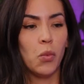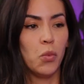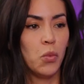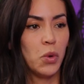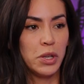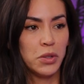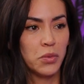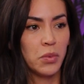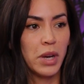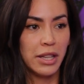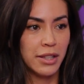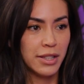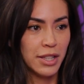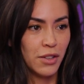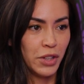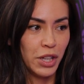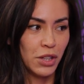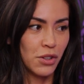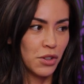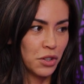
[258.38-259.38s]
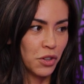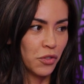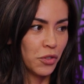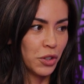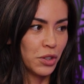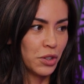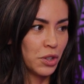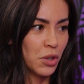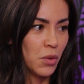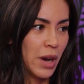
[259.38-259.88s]
was relatively a loner for
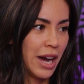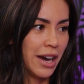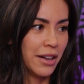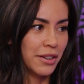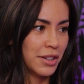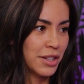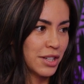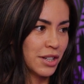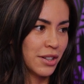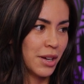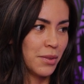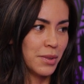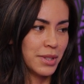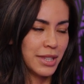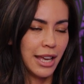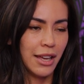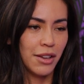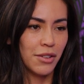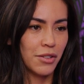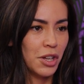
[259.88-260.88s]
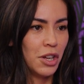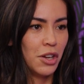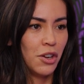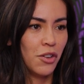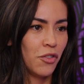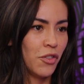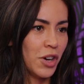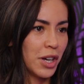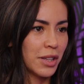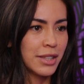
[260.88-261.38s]
a little while until I was like,
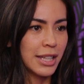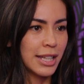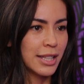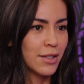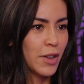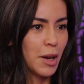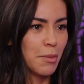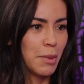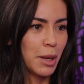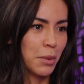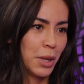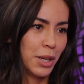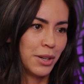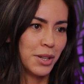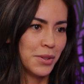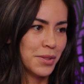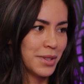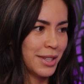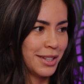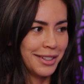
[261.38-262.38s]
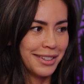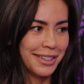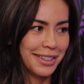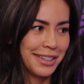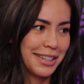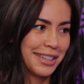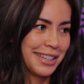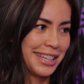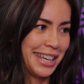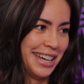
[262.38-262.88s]
fuck this, found my weirdos and
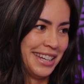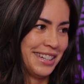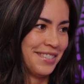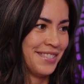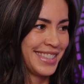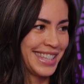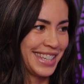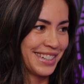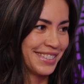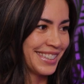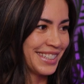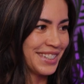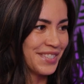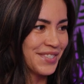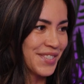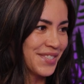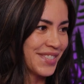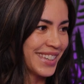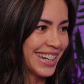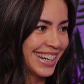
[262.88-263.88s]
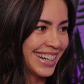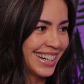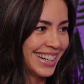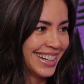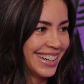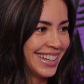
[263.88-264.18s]
kind of settled in from there.